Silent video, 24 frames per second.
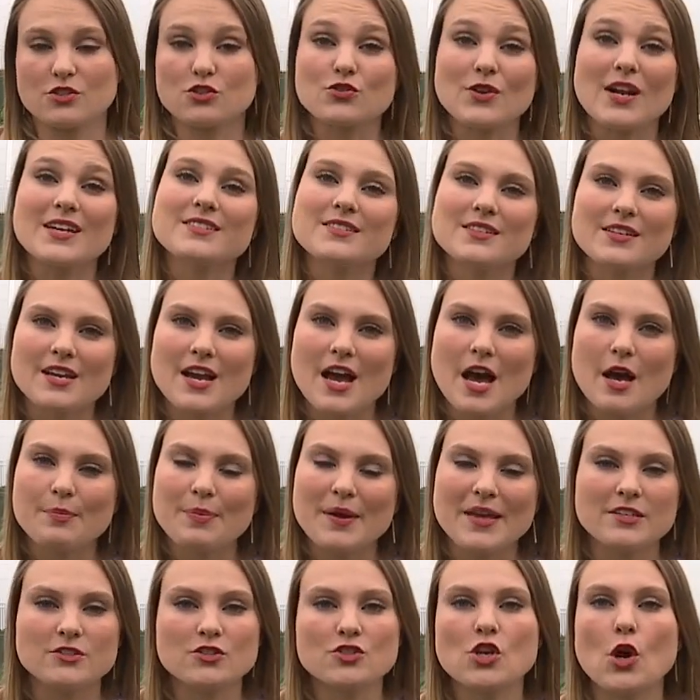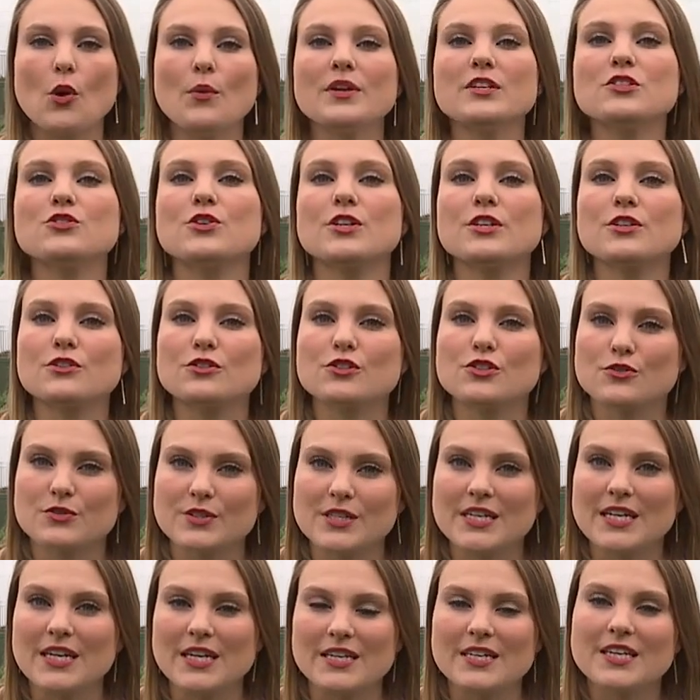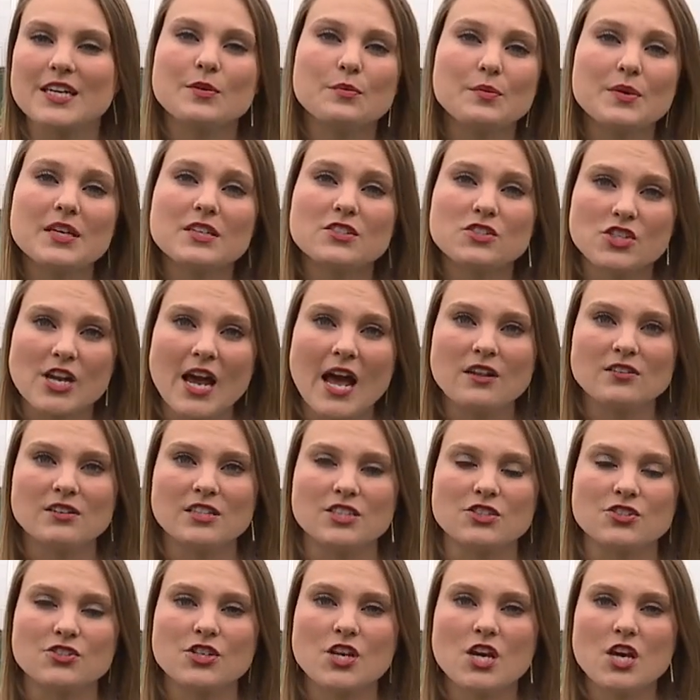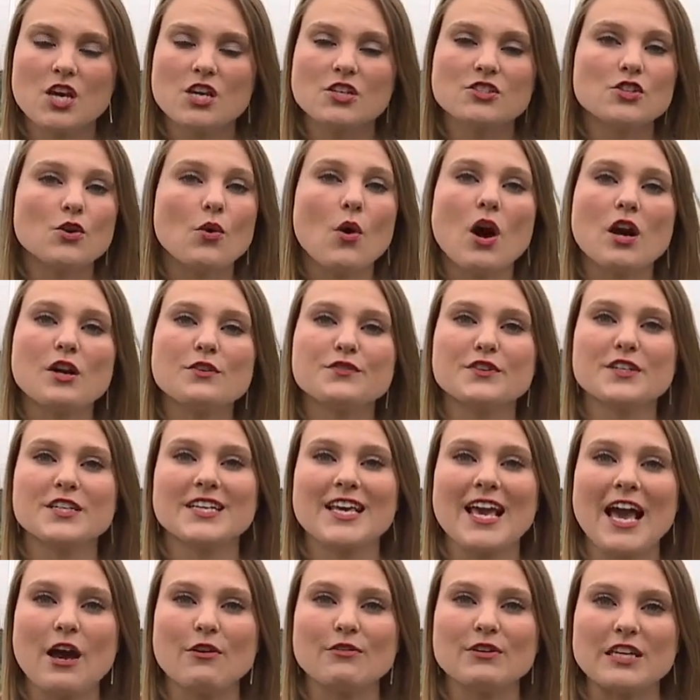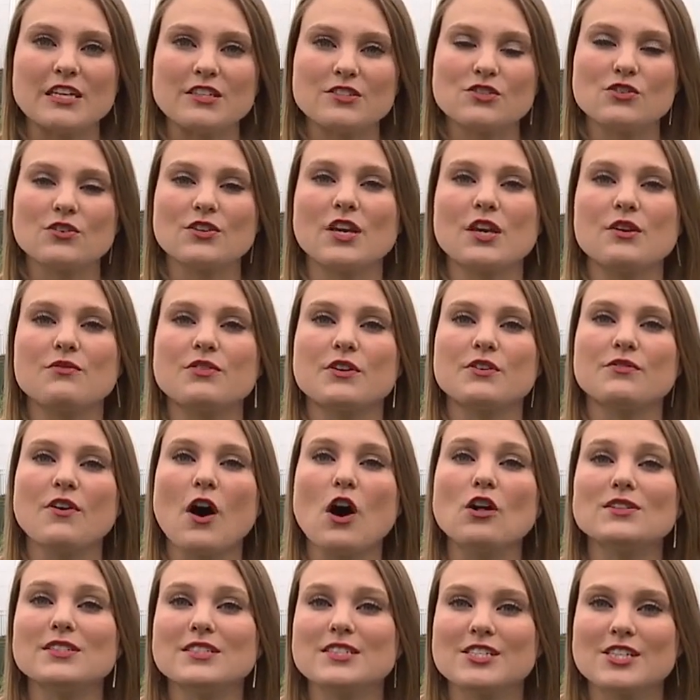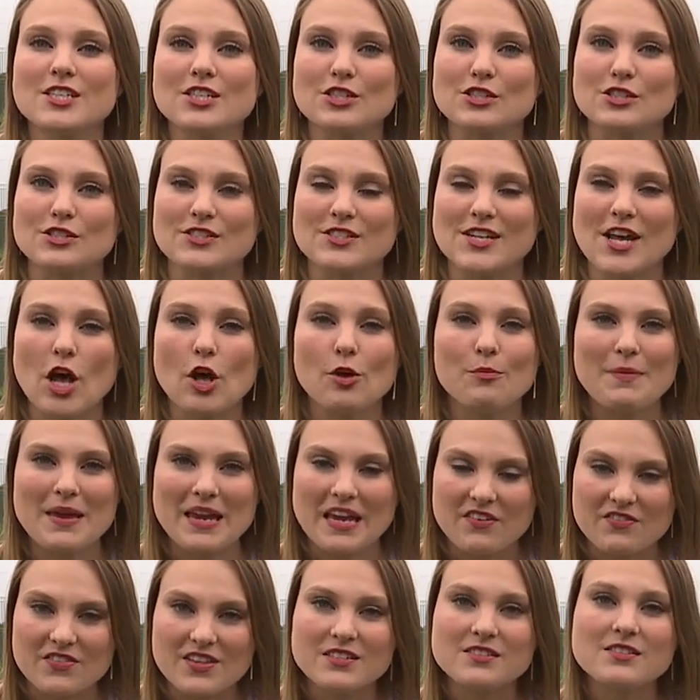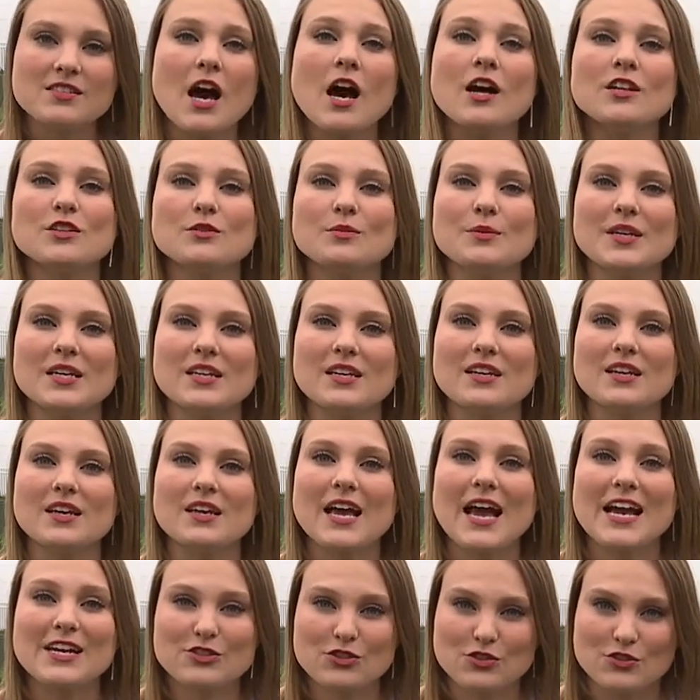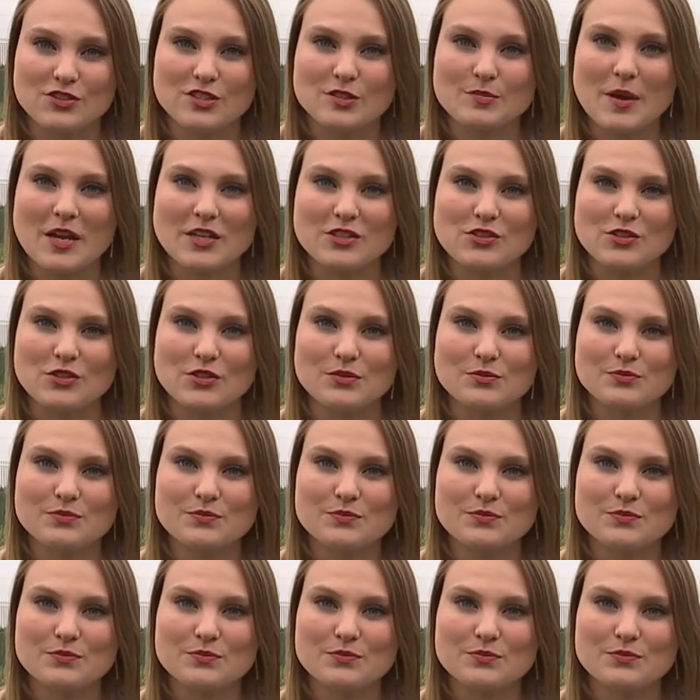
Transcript: Dressing up and going trick-or-treating can be a challenge, so Harford County is looking for volunteers to help make this Halloween extra special.